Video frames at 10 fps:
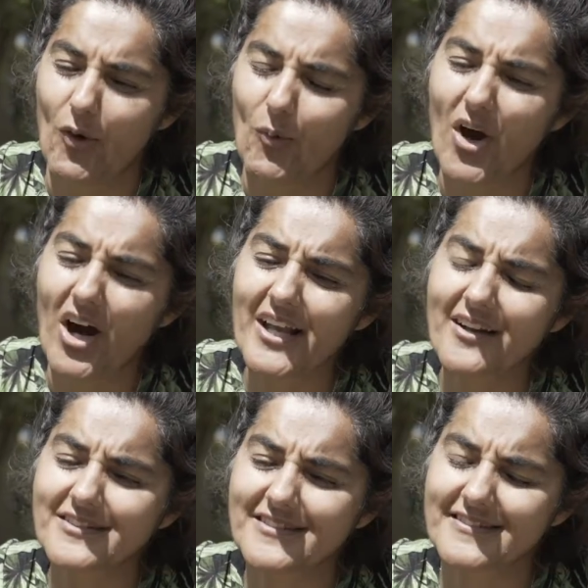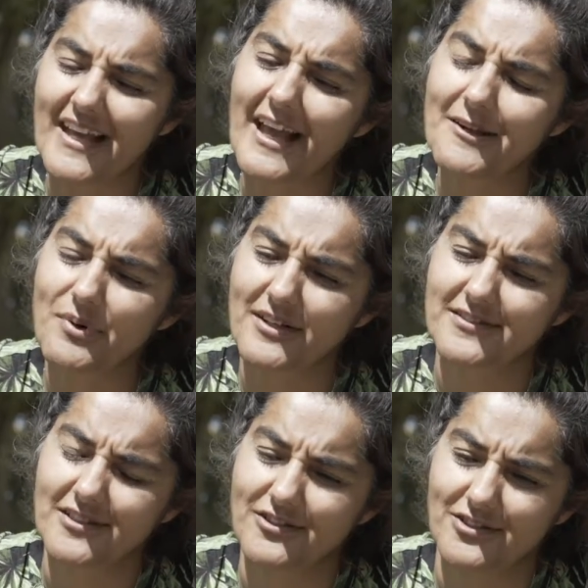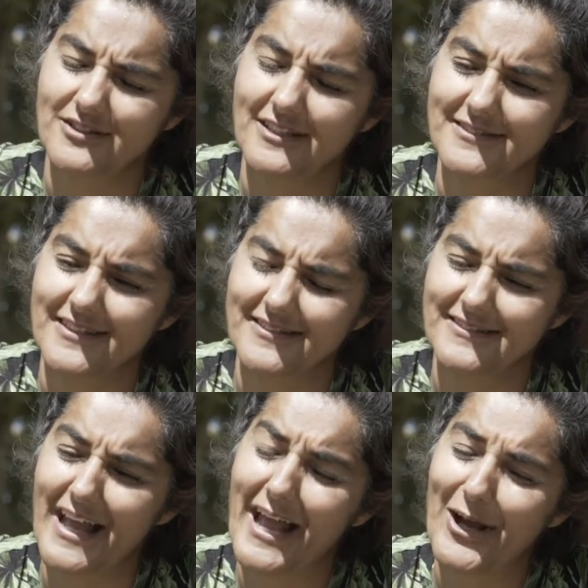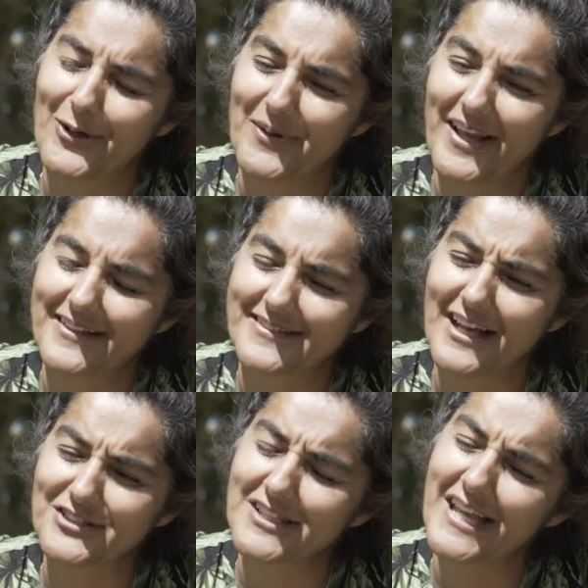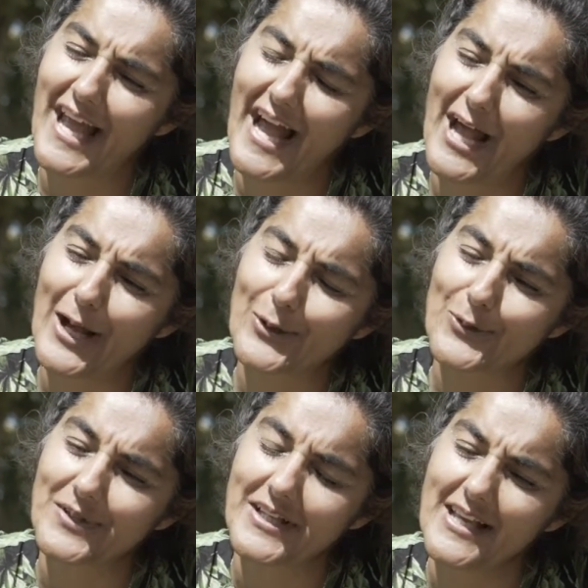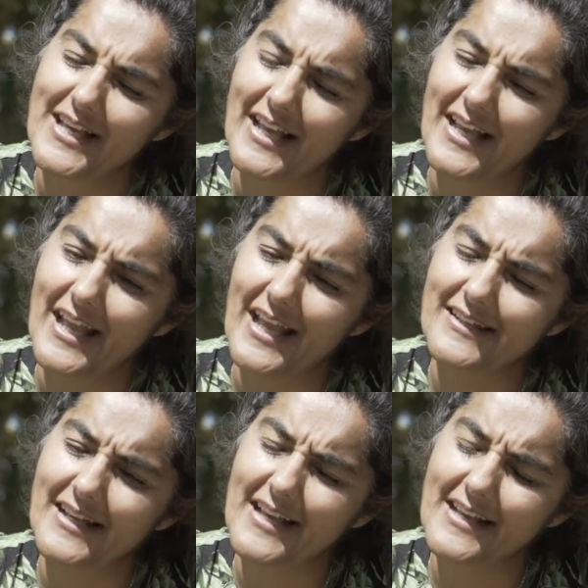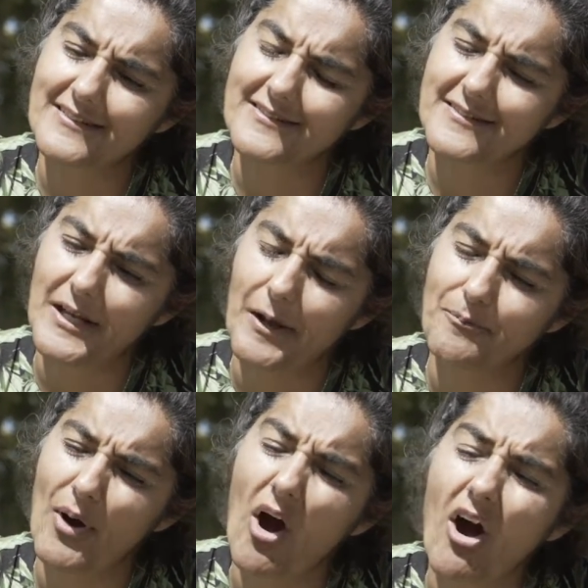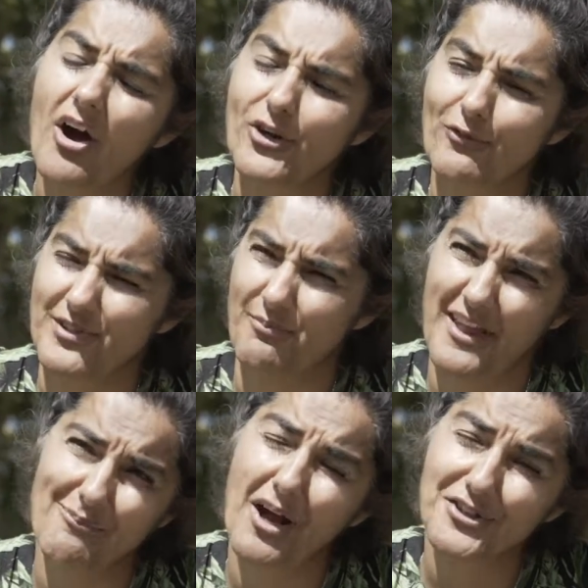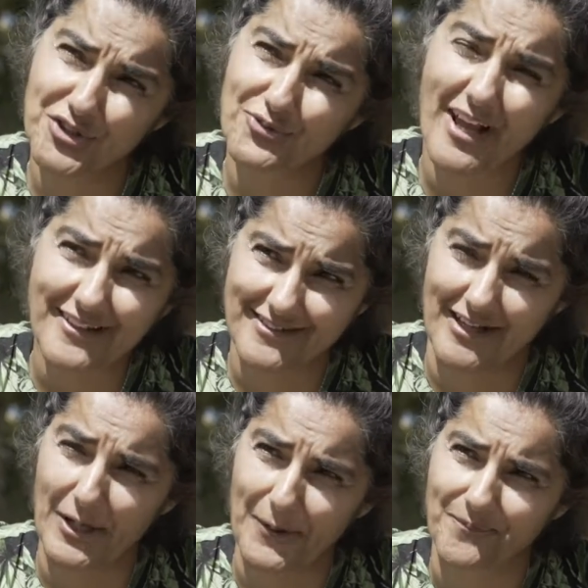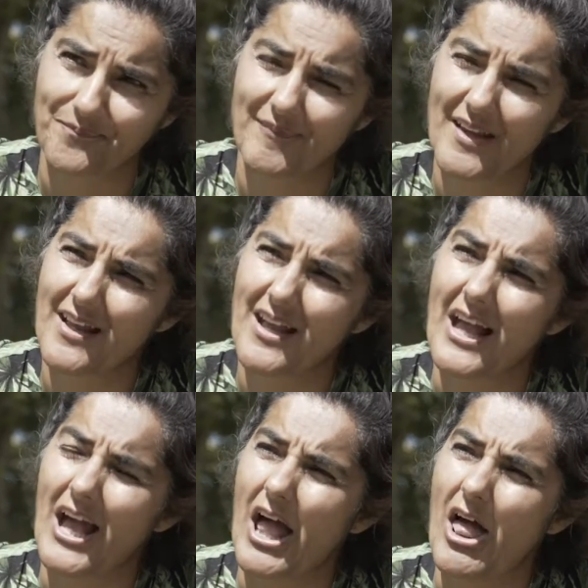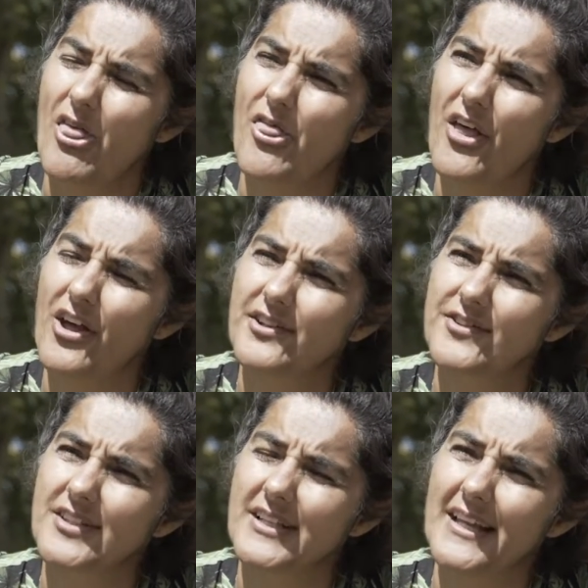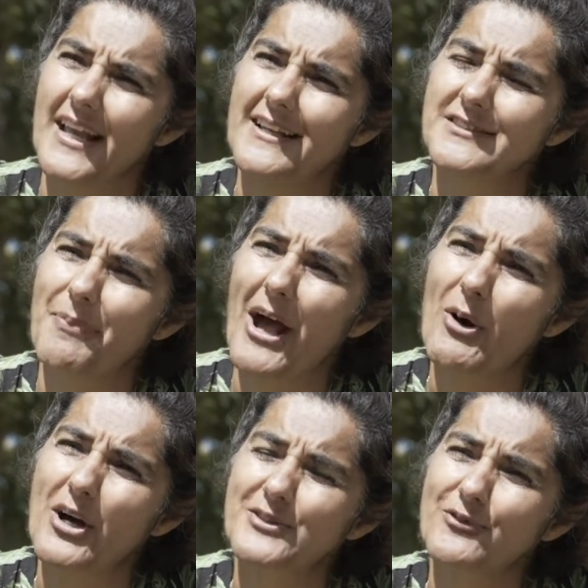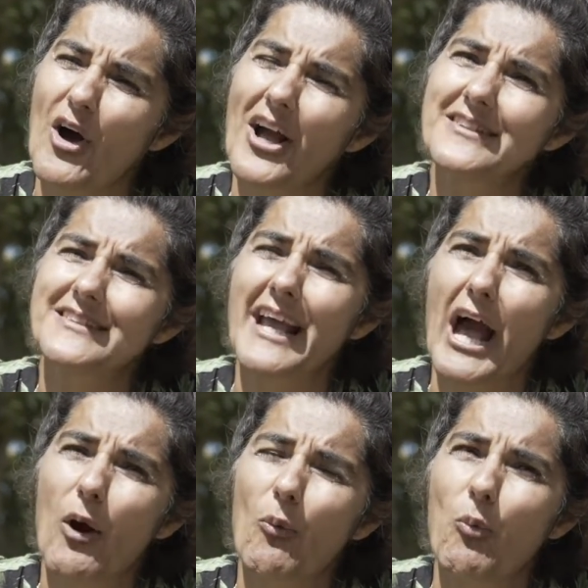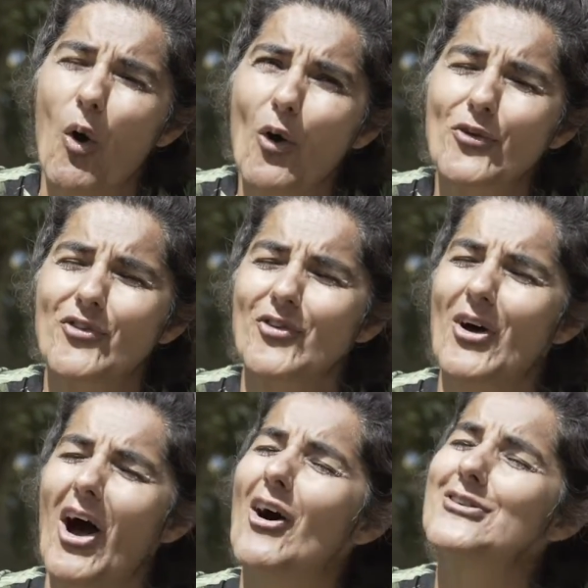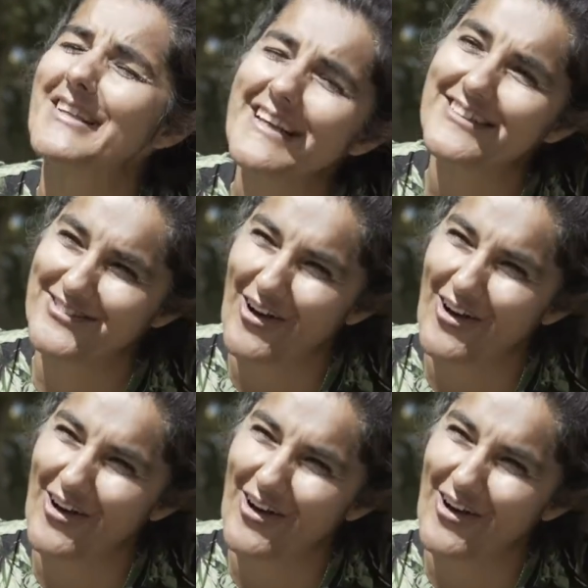what I understand by social justice now is actually how it is part of something much greater that is about us finding out what our needs